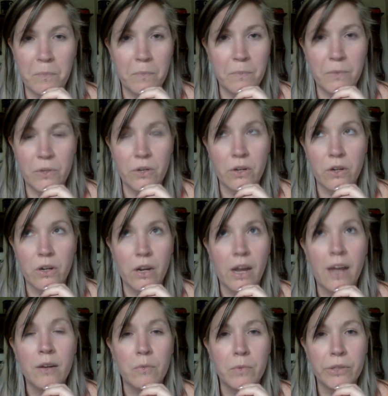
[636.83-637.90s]
Your
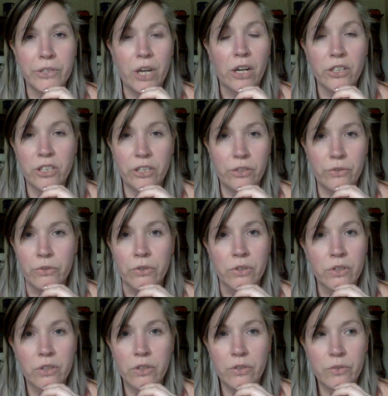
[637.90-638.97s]
gut will talk to you
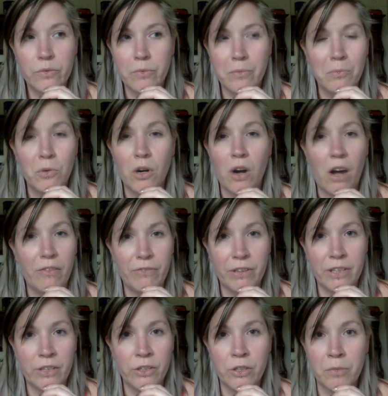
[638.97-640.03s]
more
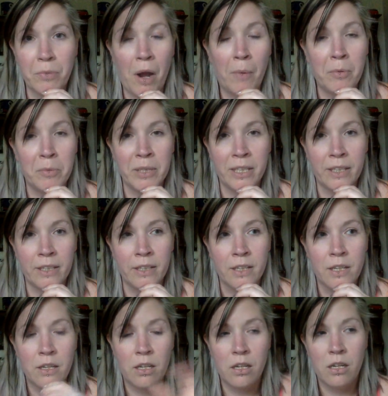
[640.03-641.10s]
often than you're probably
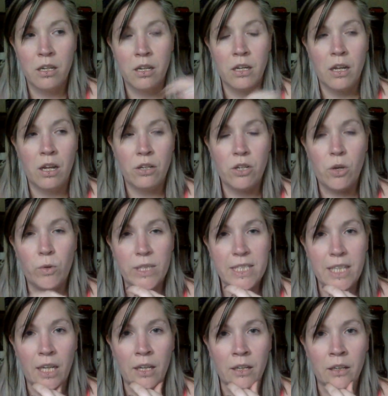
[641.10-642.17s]

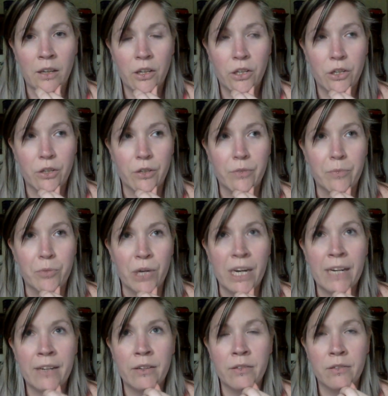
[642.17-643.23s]
noticing. Your
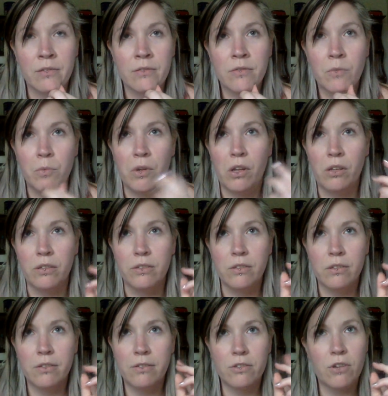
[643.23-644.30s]
brain will
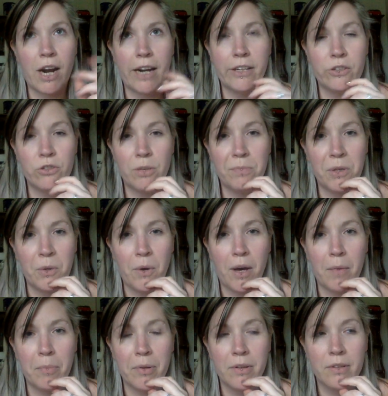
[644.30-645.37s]
try to trip you
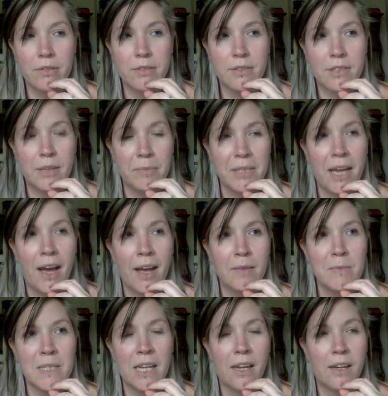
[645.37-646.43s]
up
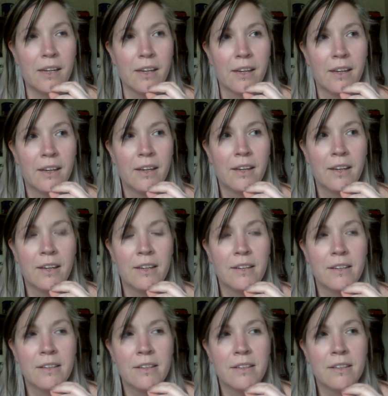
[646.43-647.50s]
sometimes, like,
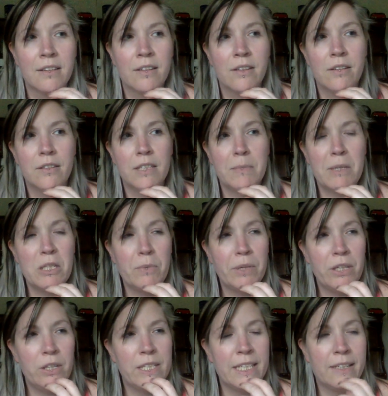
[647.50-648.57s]
especially when
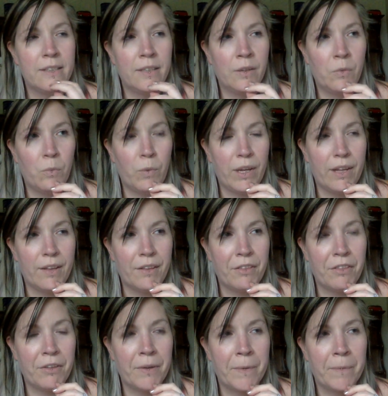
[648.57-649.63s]
you're dealing with